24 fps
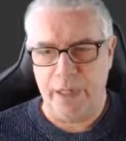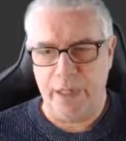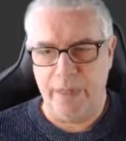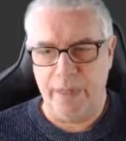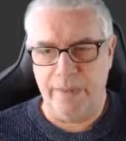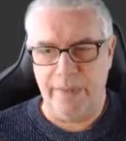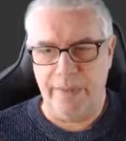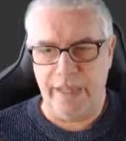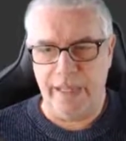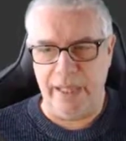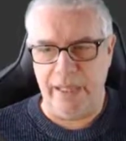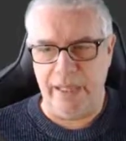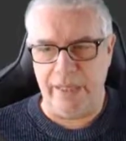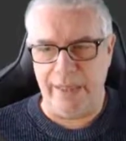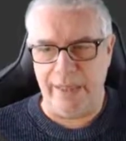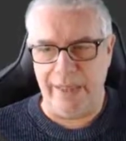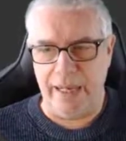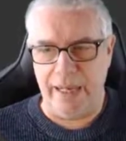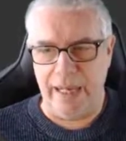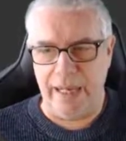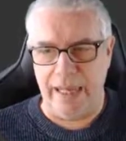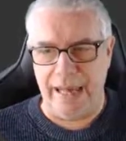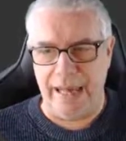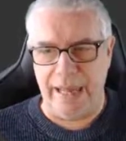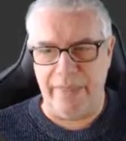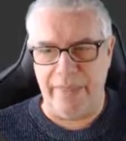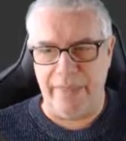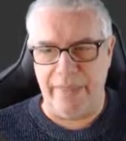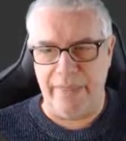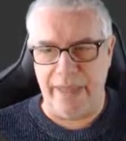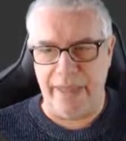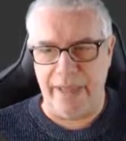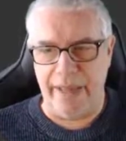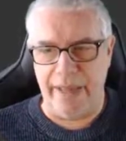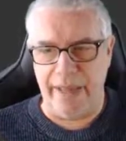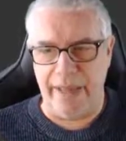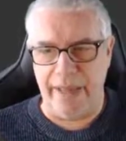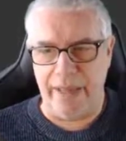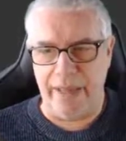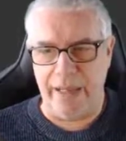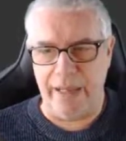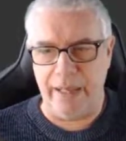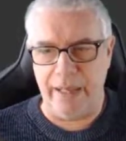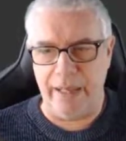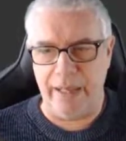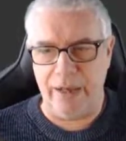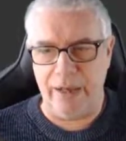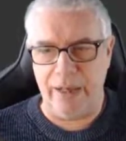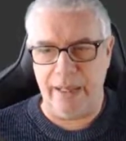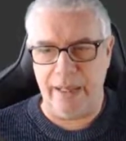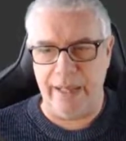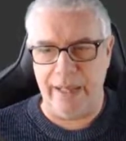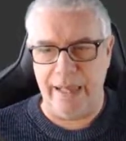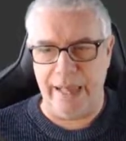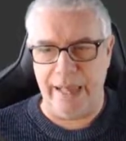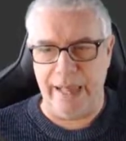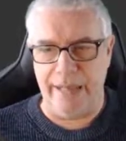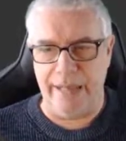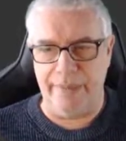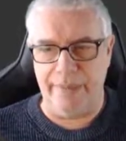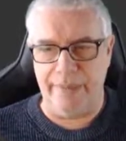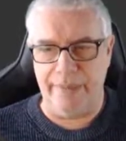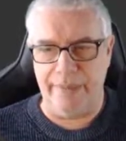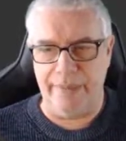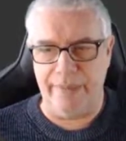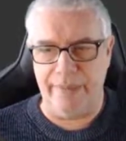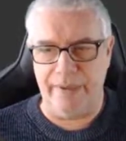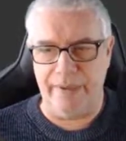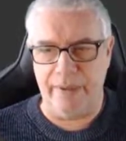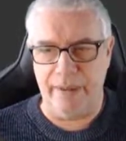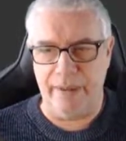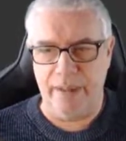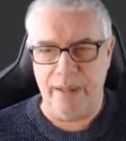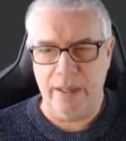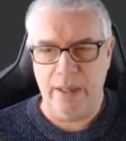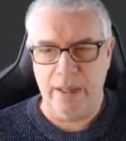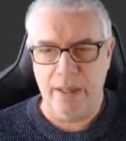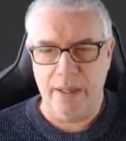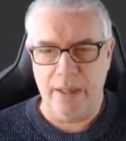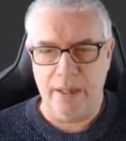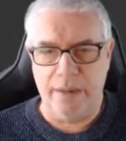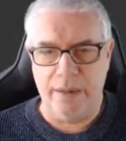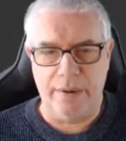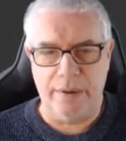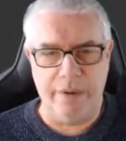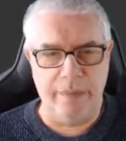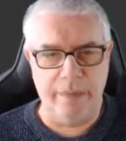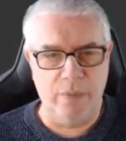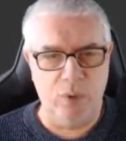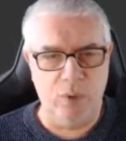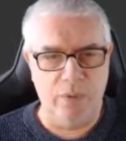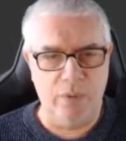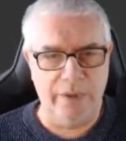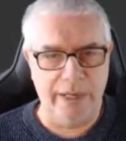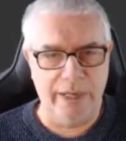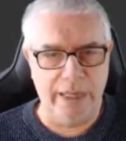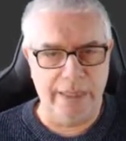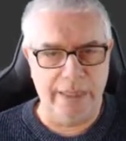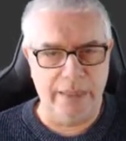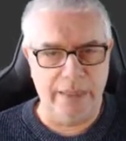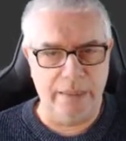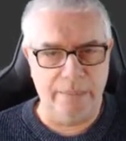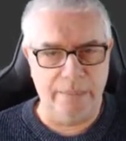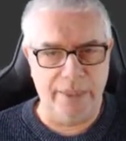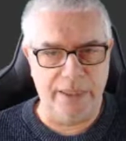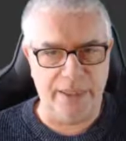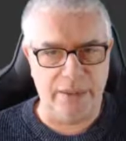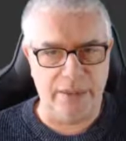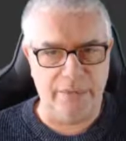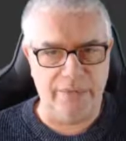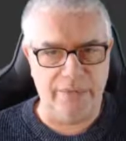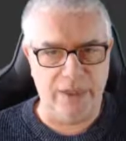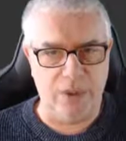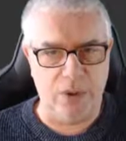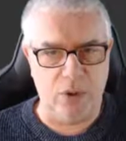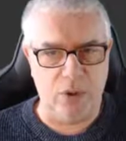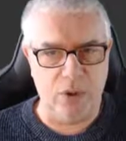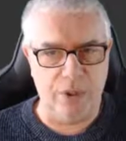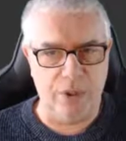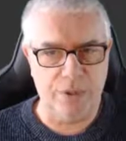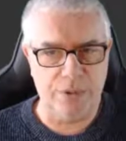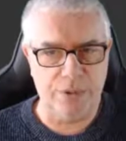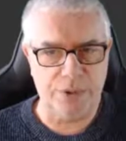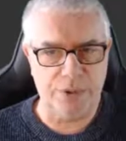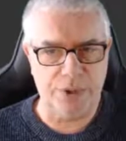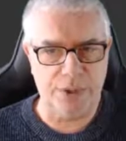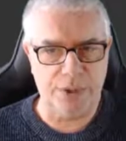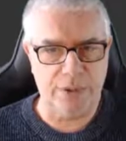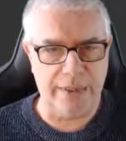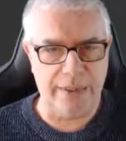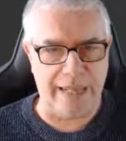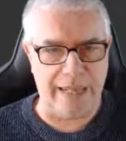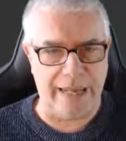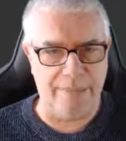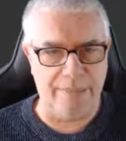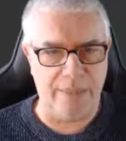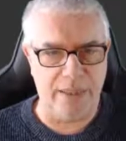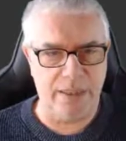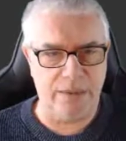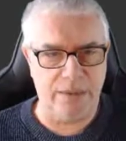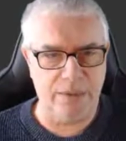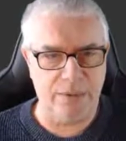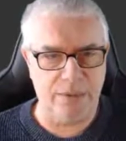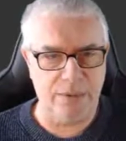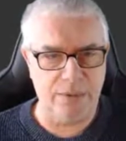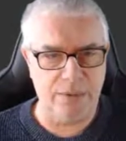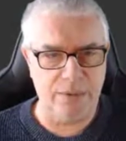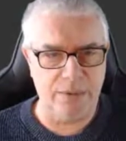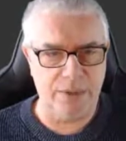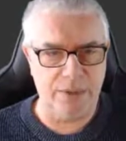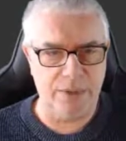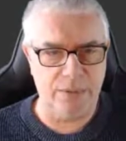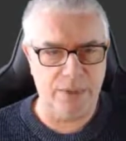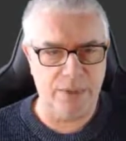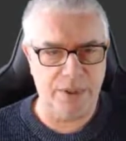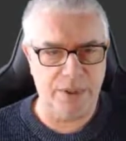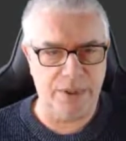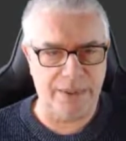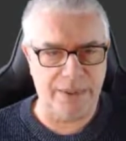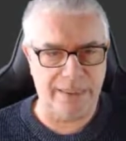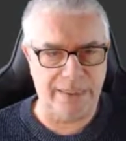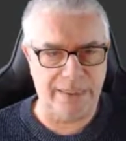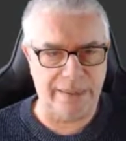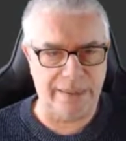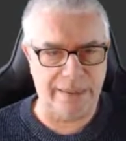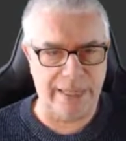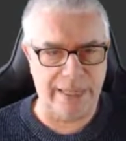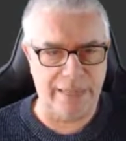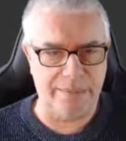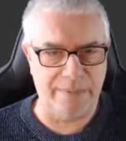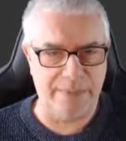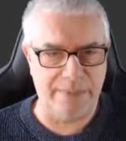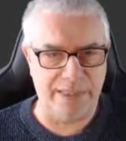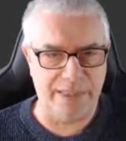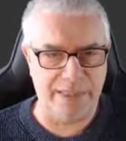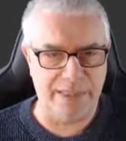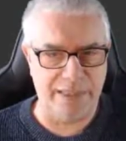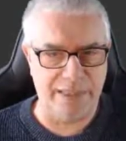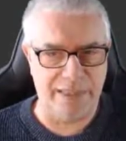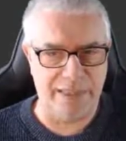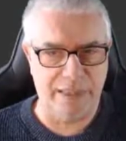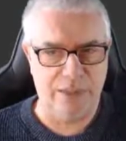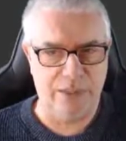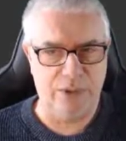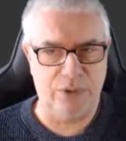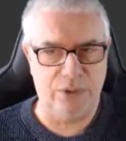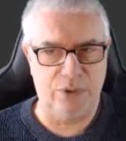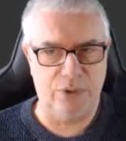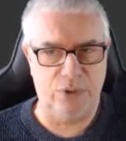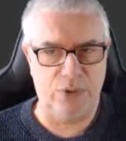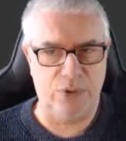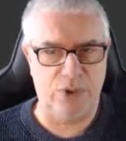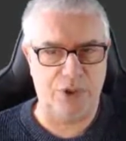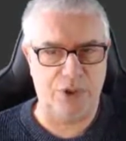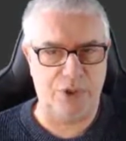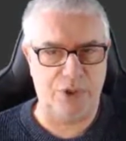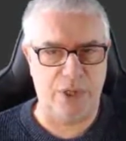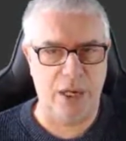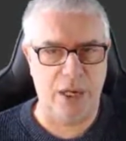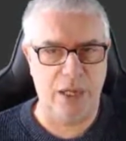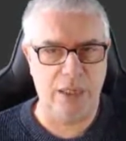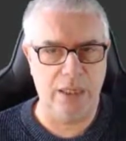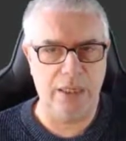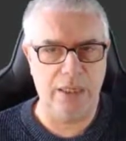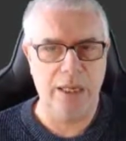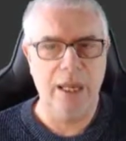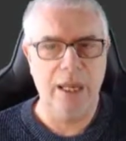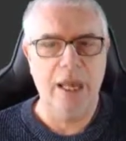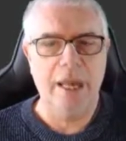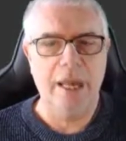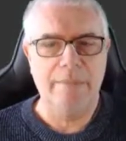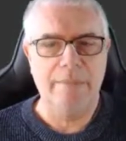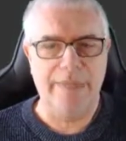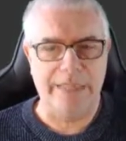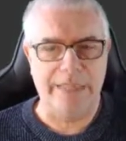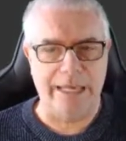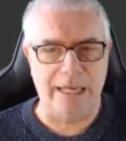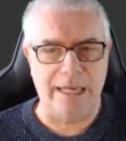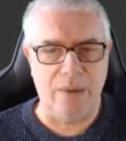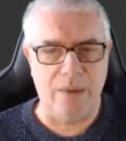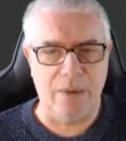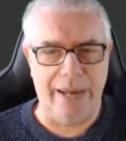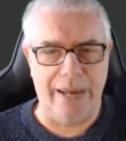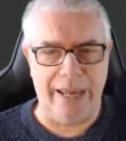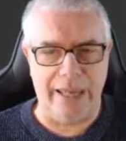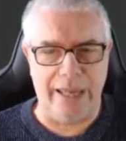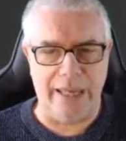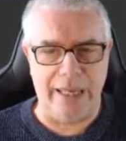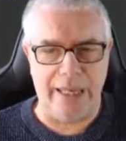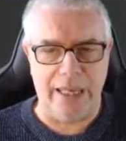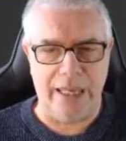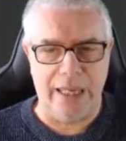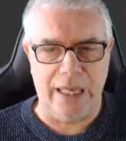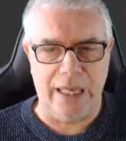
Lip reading: the lighting and removing a little bit of the occlusion, the ambient occlusion, which sometimes is too strong. But anyway,